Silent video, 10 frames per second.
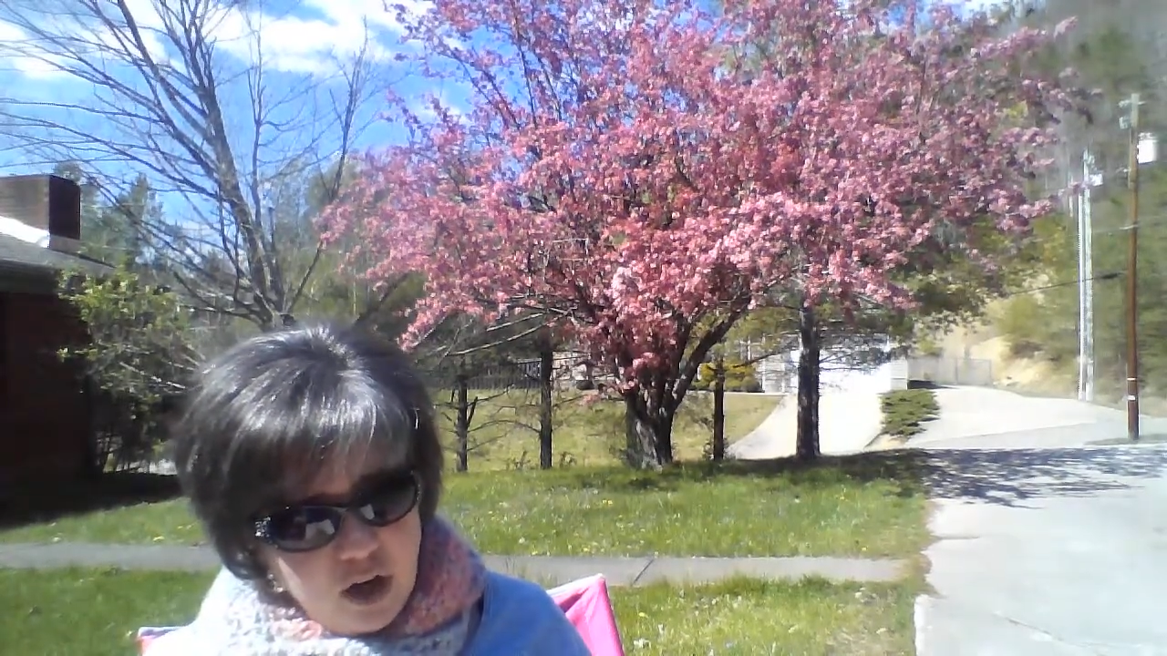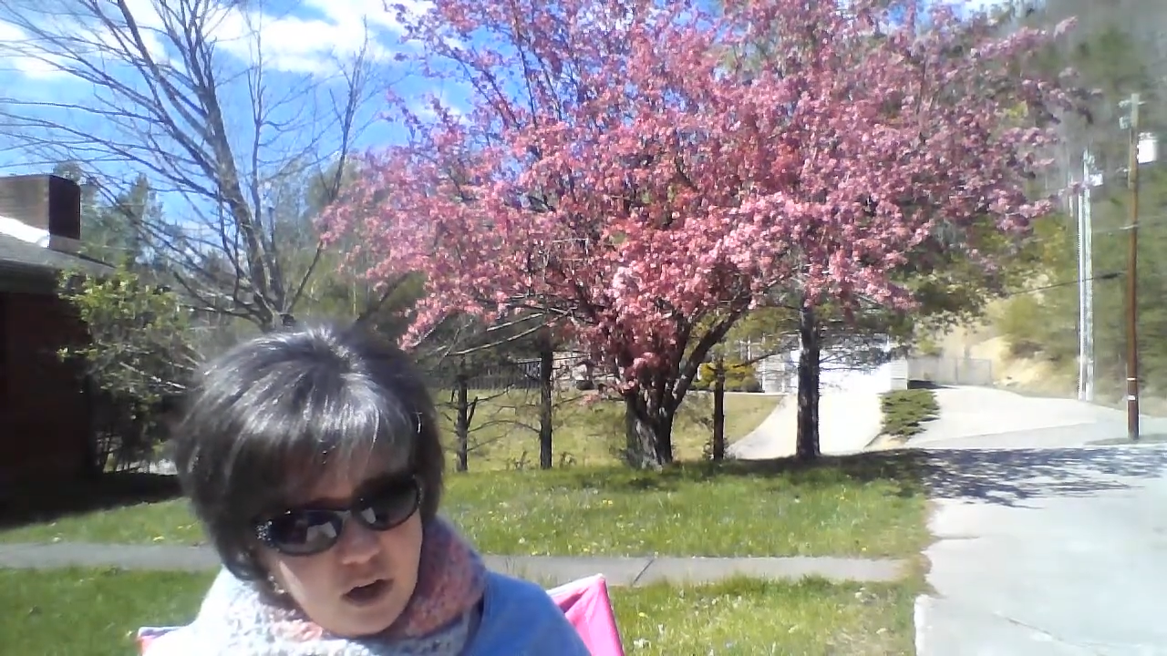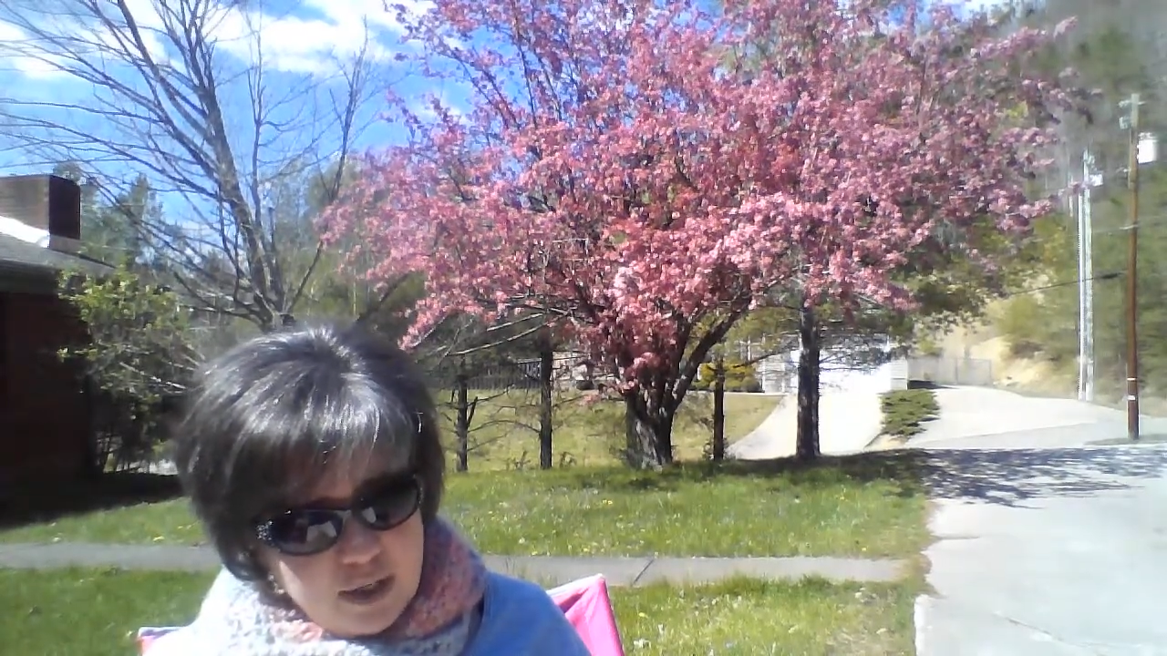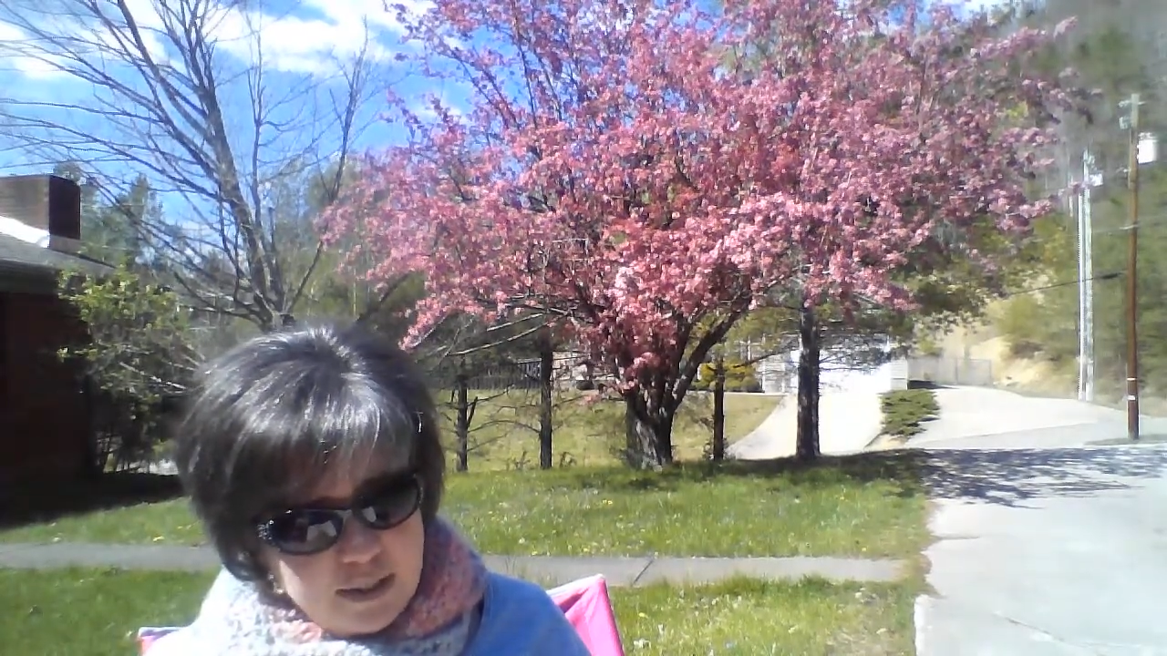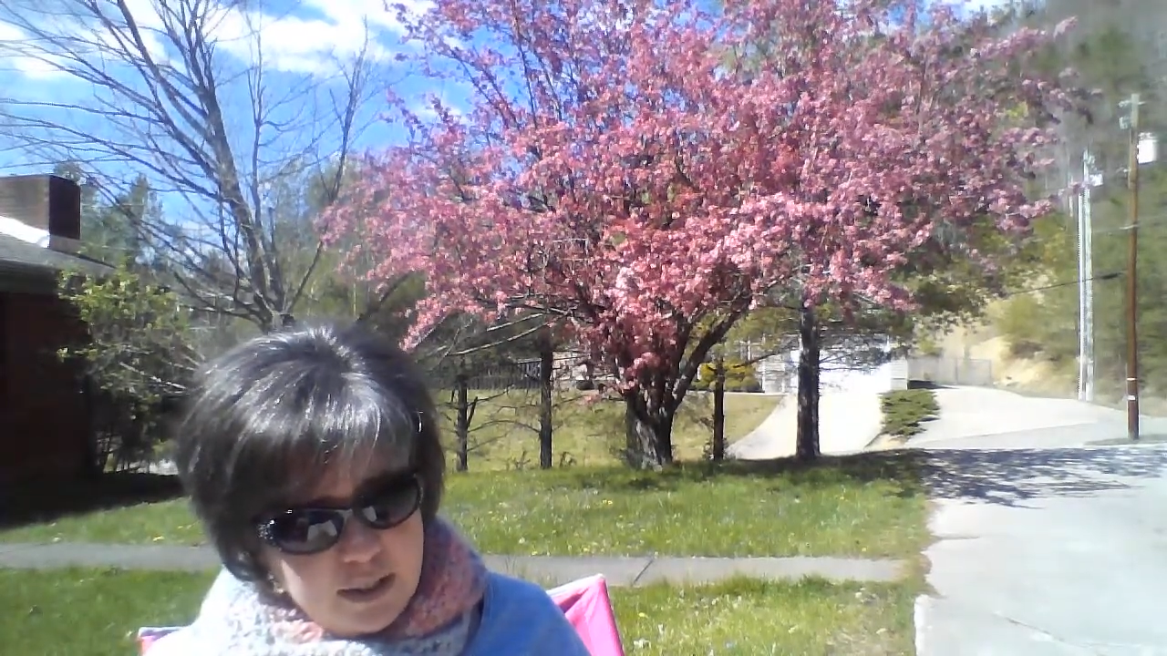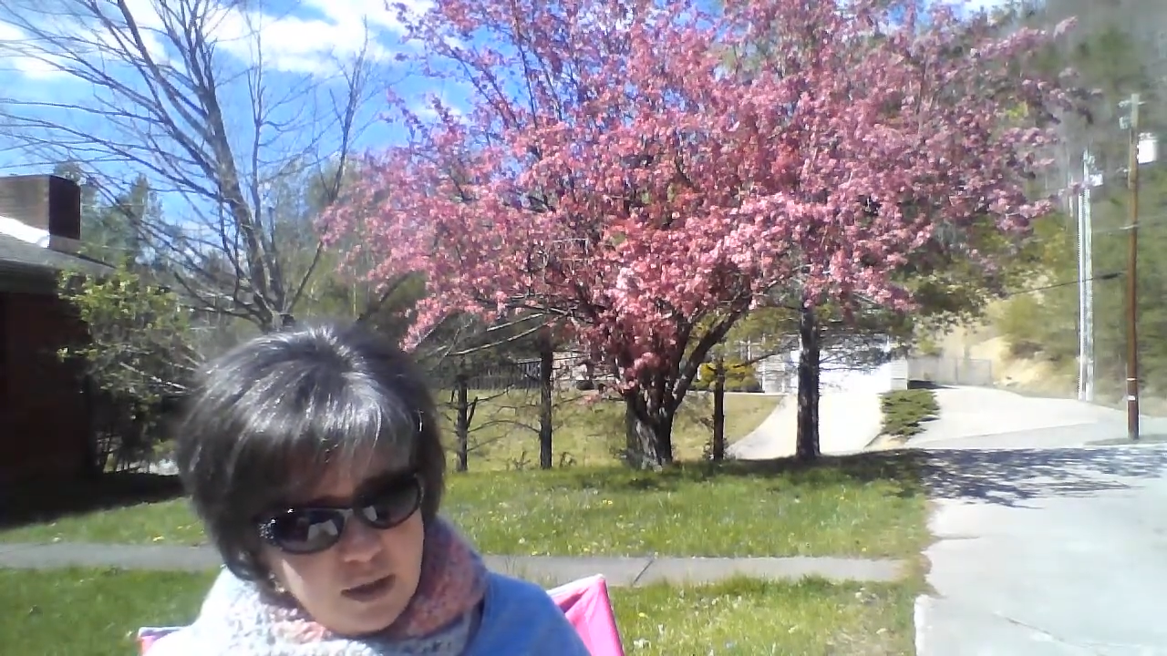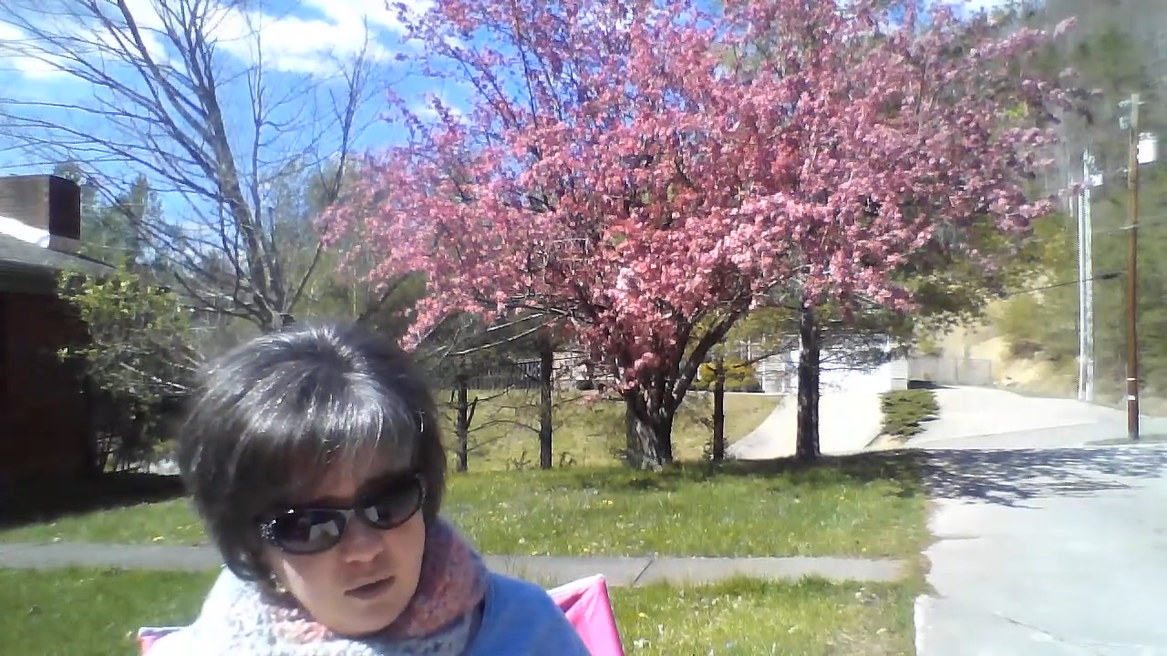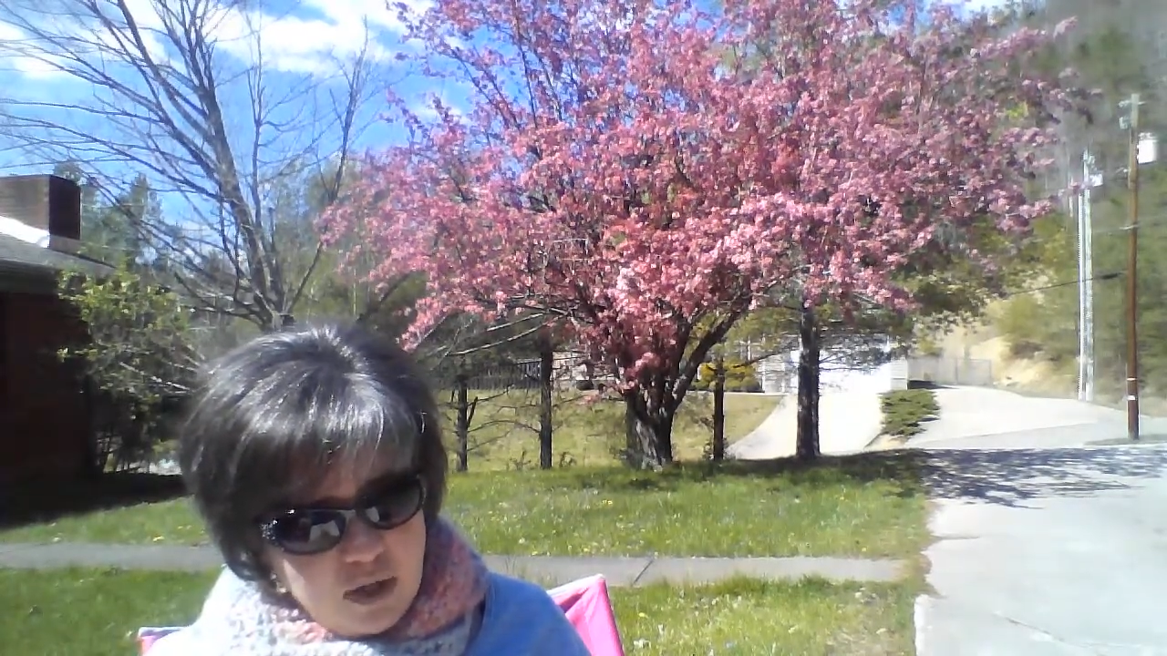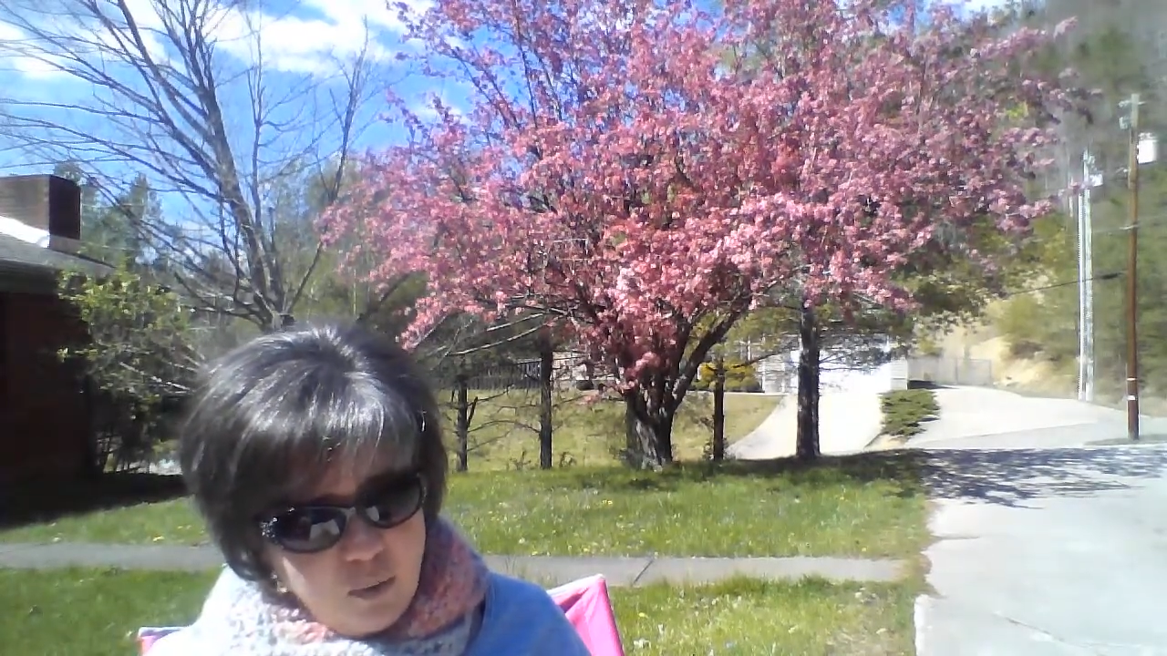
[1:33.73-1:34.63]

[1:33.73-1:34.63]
hurry," said Lucy.